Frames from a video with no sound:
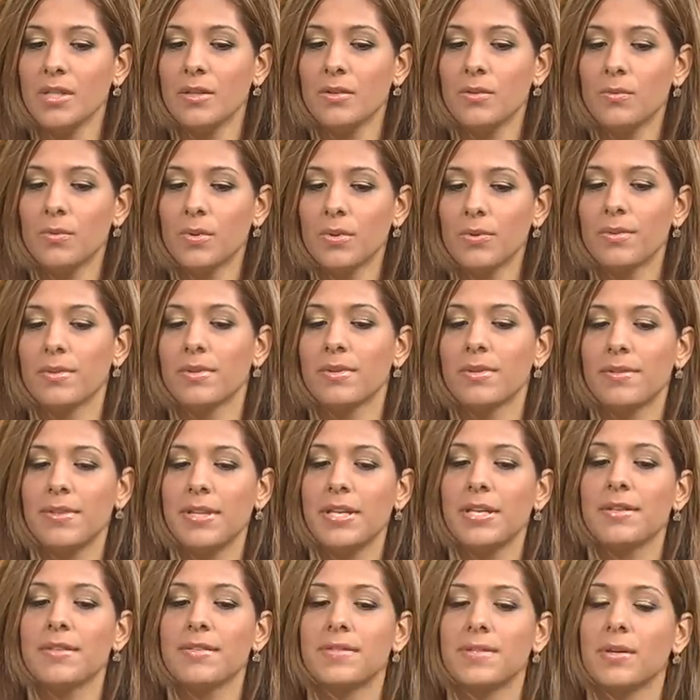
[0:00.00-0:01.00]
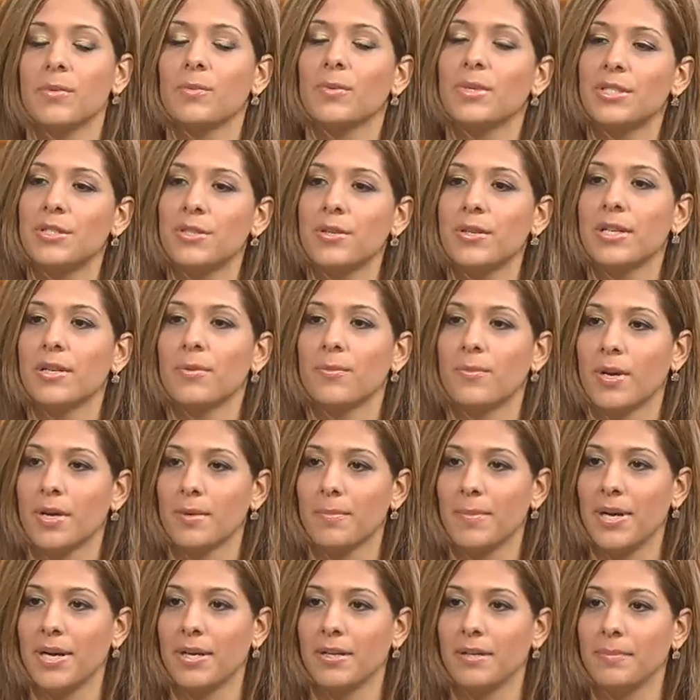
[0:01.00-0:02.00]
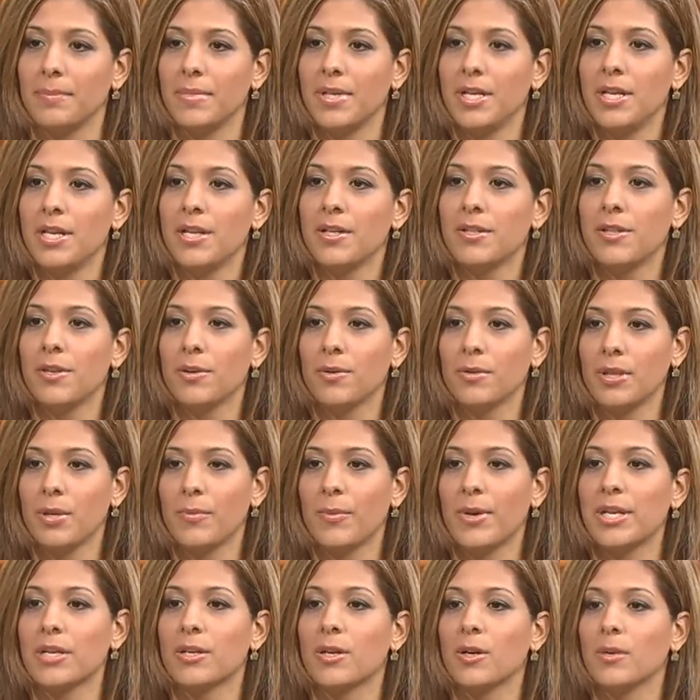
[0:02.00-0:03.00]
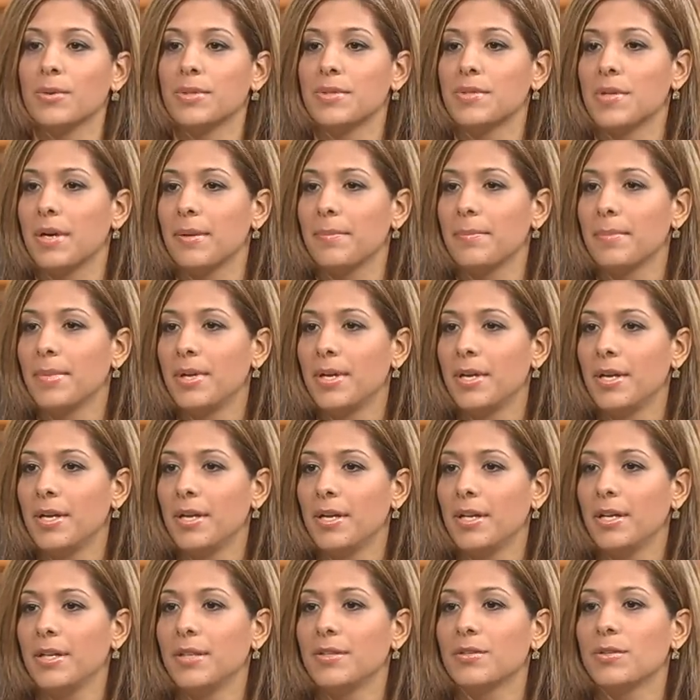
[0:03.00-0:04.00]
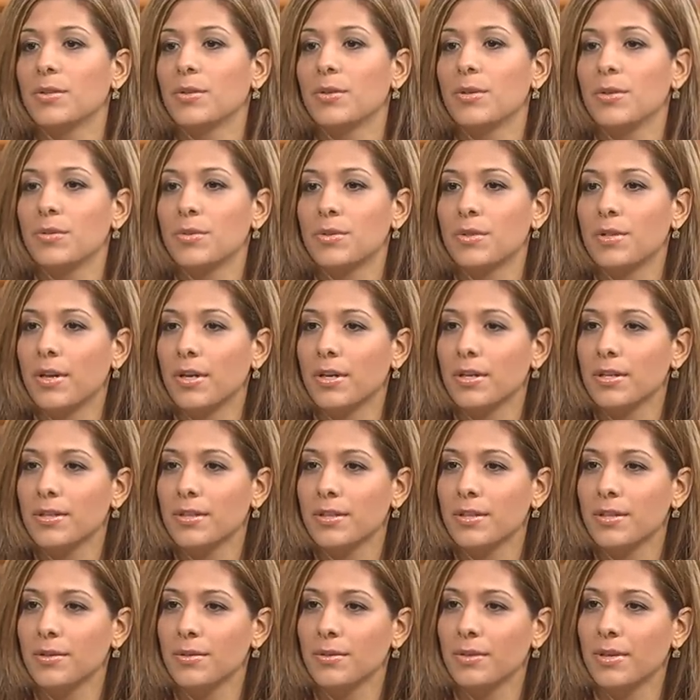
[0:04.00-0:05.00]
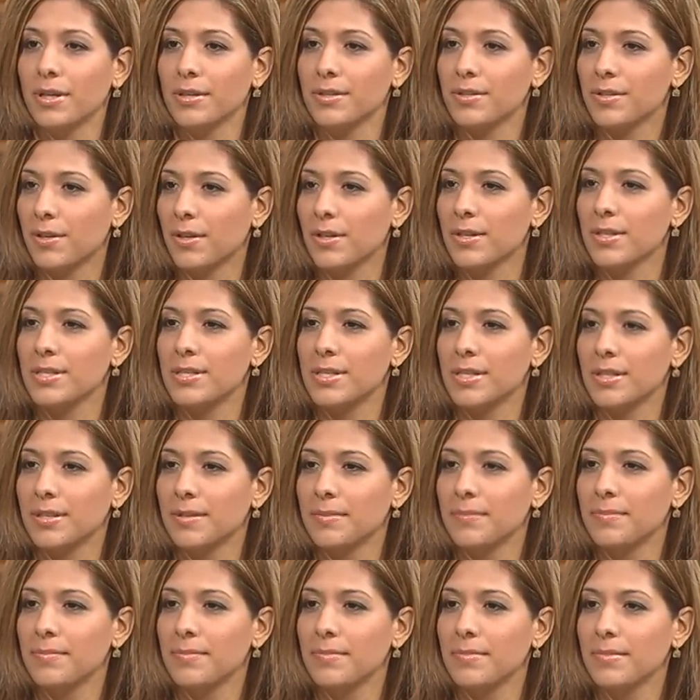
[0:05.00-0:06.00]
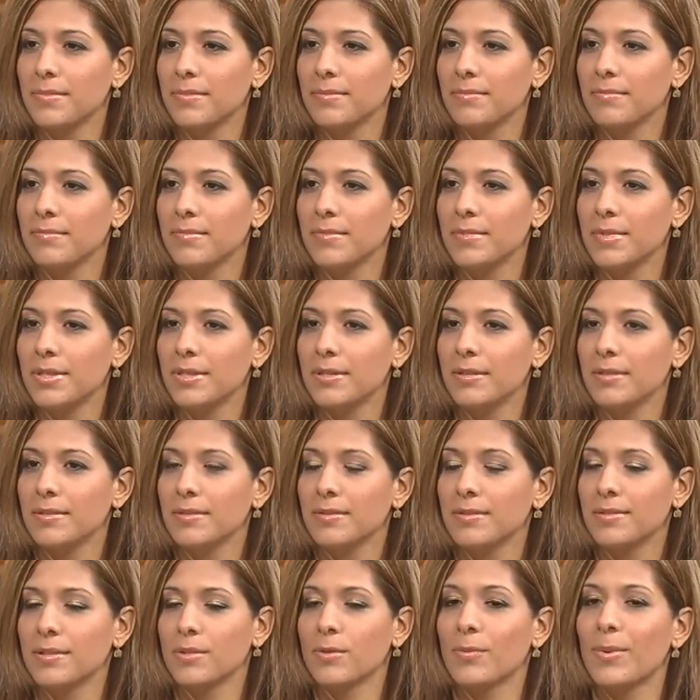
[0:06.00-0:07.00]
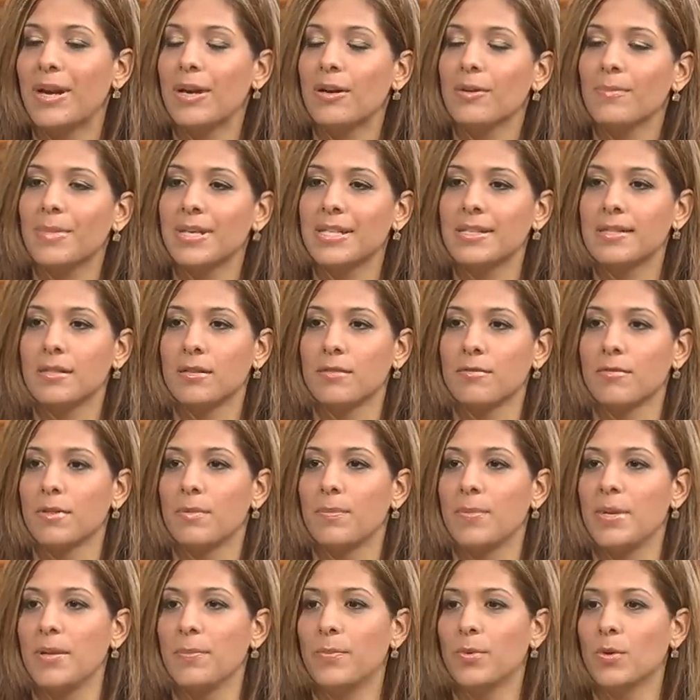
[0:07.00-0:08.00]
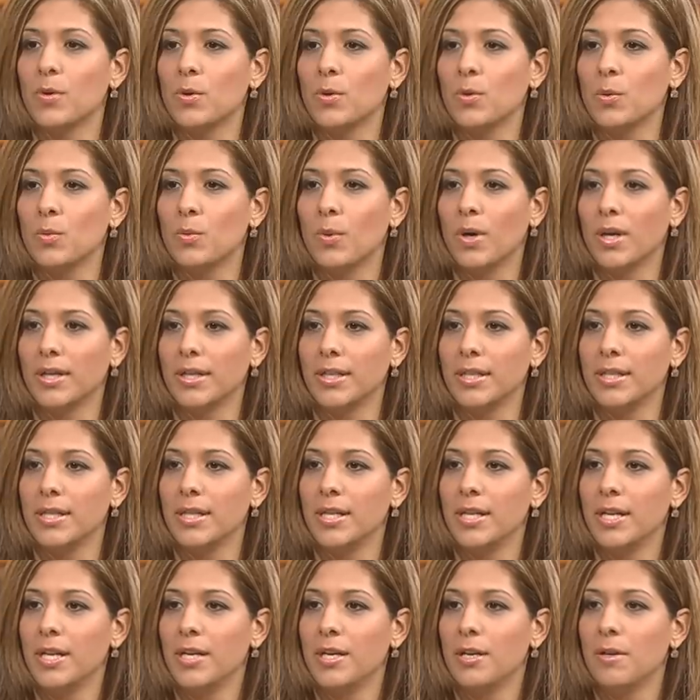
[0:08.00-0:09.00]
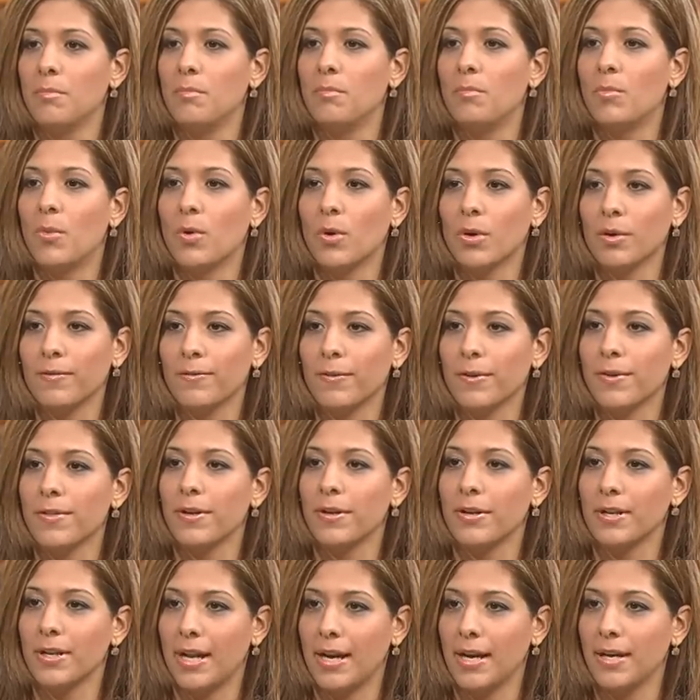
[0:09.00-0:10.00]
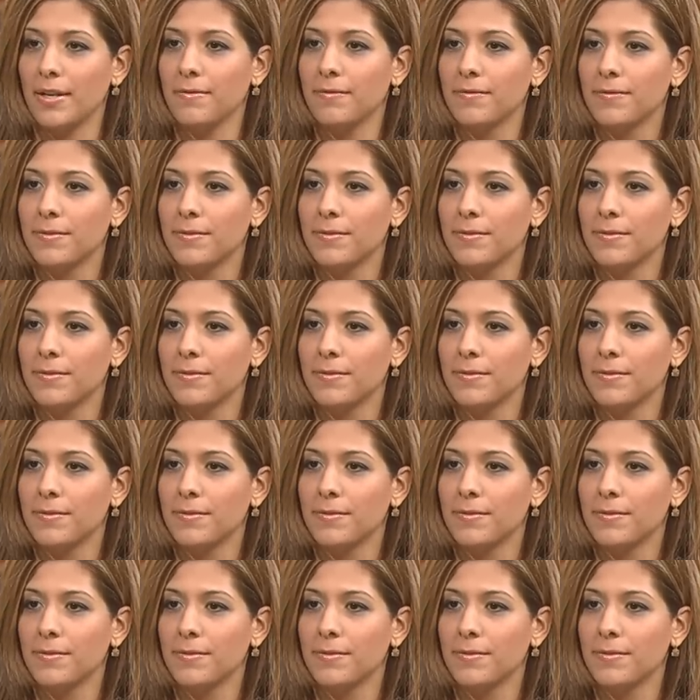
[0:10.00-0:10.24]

Well, the thing is that once you hit rock bottom, the only way to go is up, and so you start. You, I started to uh, surround myself with people who wanted more for their life.